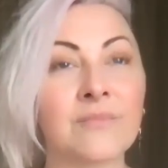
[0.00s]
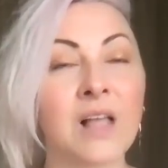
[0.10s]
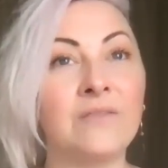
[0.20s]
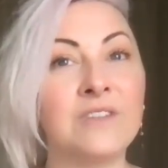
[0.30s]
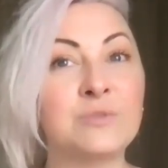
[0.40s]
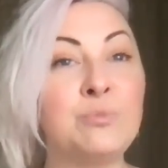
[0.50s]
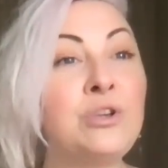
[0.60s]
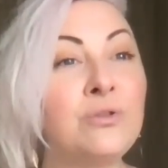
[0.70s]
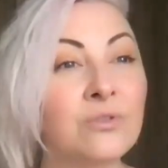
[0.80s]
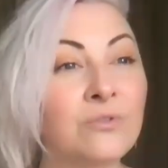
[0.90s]
of this
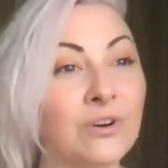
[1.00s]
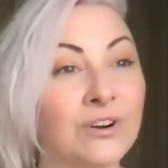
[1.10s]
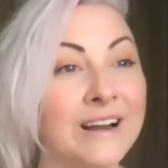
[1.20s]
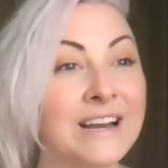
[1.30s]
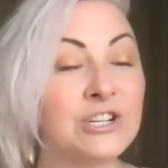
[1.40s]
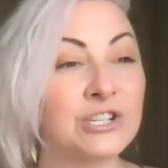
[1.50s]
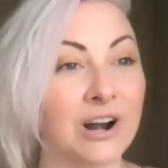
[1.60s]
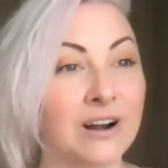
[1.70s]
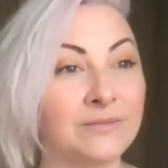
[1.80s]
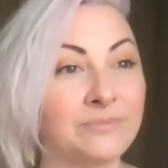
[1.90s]
beautiful
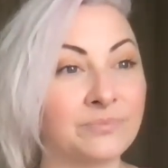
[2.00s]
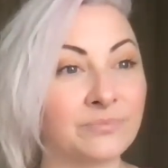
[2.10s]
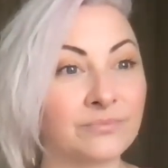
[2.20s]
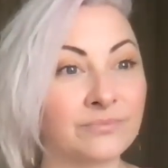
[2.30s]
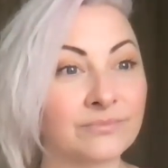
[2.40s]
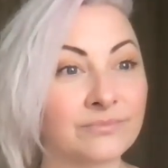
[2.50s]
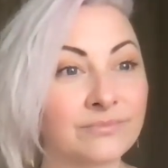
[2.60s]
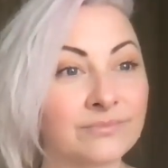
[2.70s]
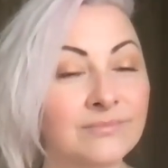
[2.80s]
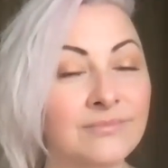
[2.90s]
creature.
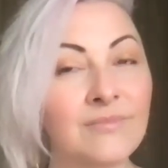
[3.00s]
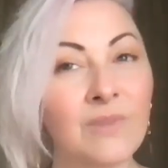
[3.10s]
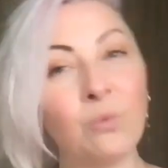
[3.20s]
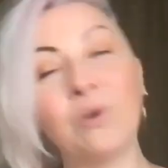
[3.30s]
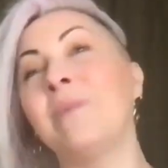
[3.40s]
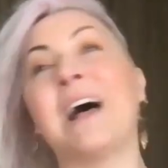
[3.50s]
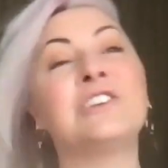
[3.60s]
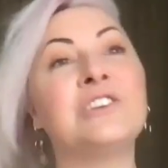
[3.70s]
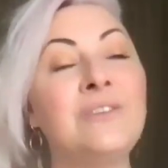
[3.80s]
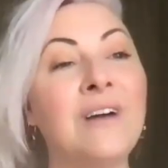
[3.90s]
Well,
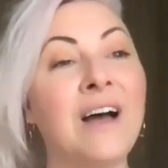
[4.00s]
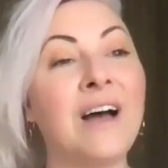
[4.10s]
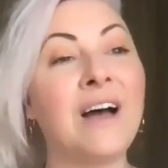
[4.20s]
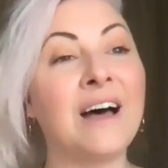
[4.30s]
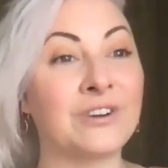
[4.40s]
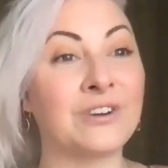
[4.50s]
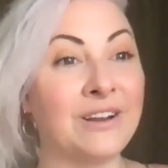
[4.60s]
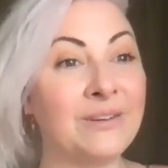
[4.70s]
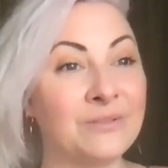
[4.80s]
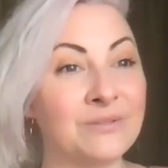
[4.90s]
imagine you had that for
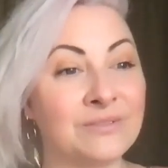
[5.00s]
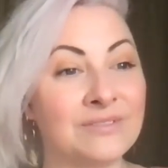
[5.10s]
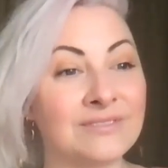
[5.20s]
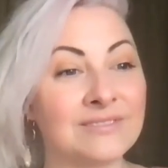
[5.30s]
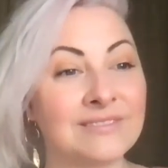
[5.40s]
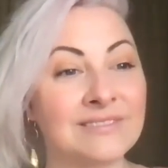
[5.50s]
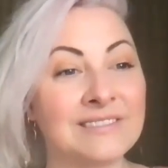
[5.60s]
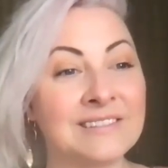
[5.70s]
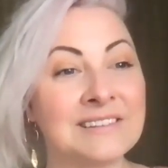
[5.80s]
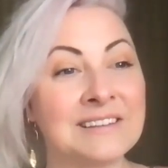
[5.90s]
you.
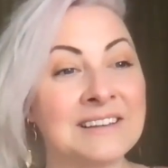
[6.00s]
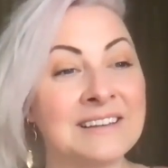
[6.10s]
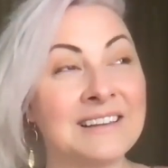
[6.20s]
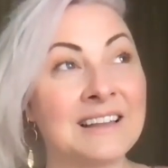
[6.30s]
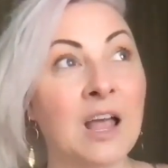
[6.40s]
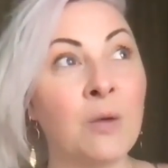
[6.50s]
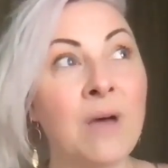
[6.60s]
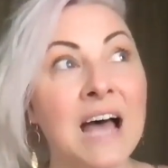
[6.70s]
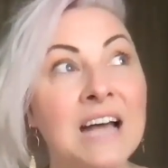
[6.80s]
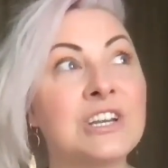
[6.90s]
Like
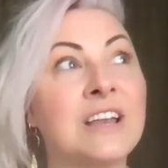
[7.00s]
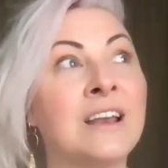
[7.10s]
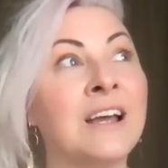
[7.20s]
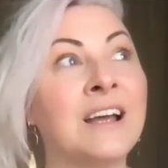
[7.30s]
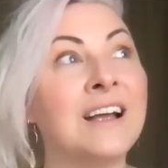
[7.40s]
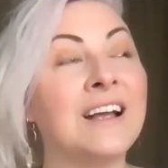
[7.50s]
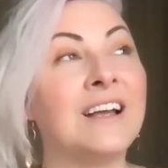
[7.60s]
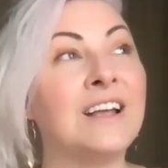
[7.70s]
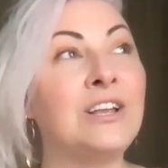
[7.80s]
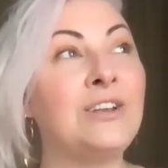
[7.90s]
imagine
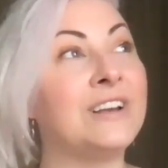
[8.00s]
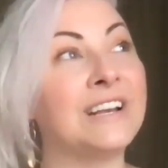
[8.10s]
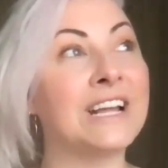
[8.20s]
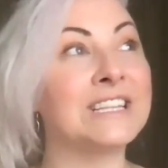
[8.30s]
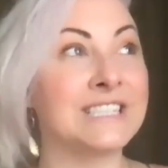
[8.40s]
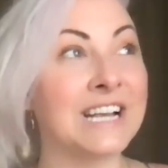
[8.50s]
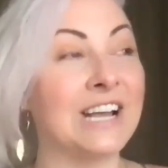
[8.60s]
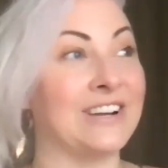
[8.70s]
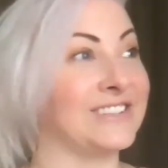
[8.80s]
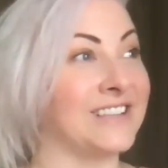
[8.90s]
you didn't get sick of
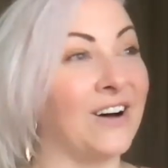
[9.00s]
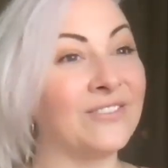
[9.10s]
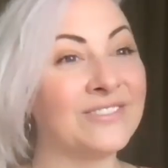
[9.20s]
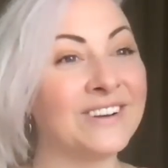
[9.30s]
yourself.